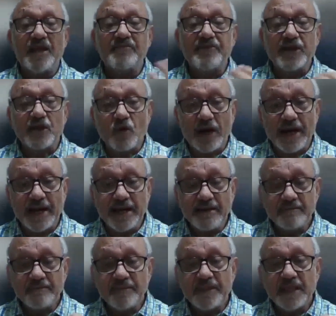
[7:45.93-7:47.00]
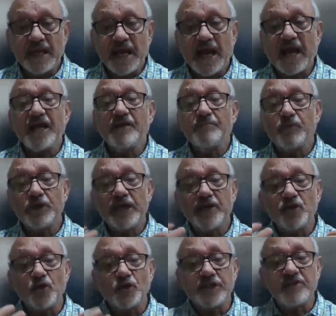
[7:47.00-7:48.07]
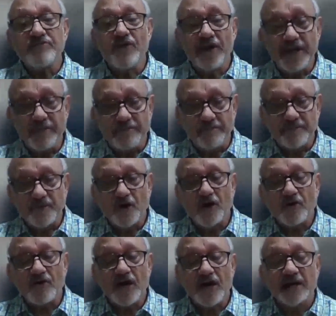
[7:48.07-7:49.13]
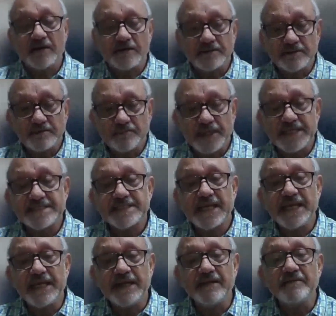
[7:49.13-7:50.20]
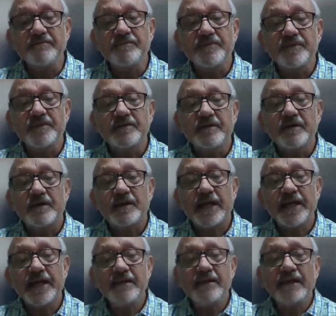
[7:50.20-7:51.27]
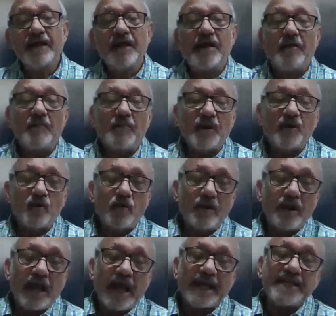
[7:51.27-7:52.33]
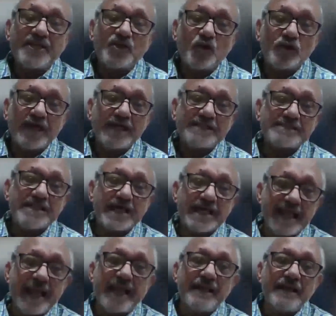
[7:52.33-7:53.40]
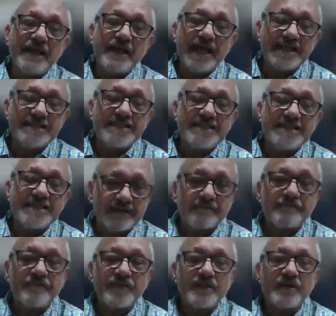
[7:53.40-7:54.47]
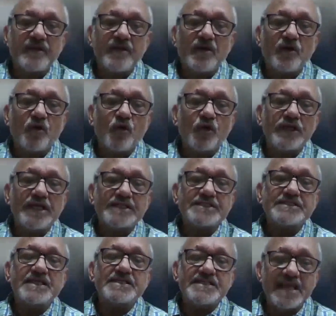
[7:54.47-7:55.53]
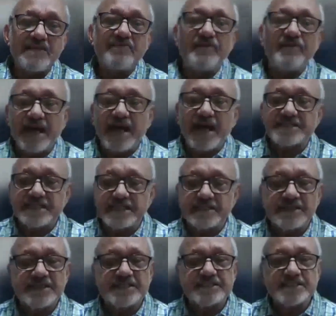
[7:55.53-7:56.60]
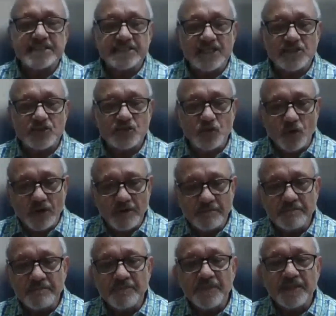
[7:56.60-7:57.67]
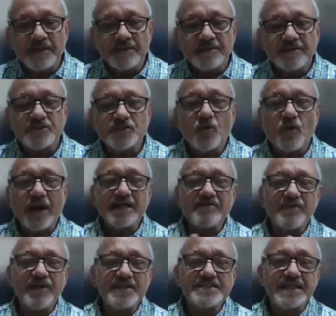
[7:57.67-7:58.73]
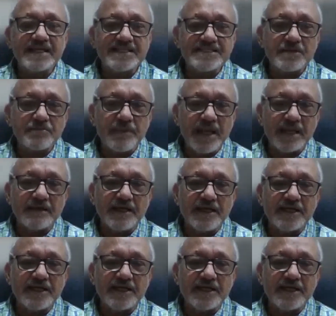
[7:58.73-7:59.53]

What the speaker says: If required, I'll put a tutor for him or her, my child, right? But and the tutor is again a teacher who teaches the same way as he teaches in the school. So what difference does it make?